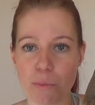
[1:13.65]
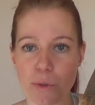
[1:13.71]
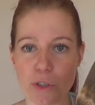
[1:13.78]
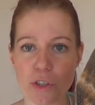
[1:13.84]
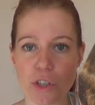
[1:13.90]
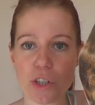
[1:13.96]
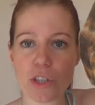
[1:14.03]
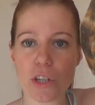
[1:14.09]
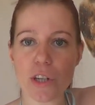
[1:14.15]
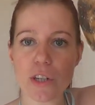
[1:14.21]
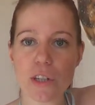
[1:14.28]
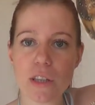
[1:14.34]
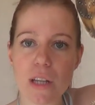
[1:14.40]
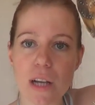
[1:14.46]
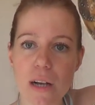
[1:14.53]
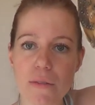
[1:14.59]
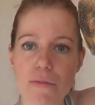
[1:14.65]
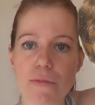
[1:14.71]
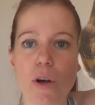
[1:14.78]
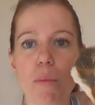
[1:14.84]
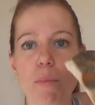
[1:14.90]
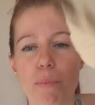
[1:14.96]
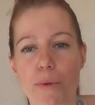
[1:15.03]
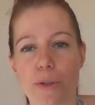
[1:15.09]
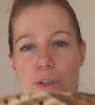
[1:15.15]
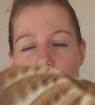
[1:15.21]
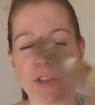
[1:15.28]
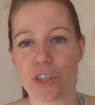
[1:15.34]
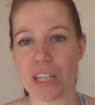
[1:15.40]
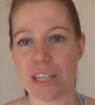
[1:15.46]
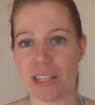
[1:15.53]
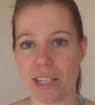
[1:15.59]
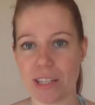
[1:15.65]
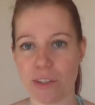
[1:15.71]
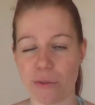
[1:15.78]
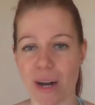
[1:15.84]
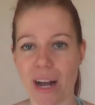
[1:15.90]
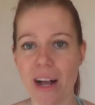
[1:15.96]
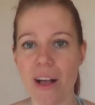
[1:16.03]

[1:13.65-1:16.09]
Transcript: purchase a glove, a perch, etc.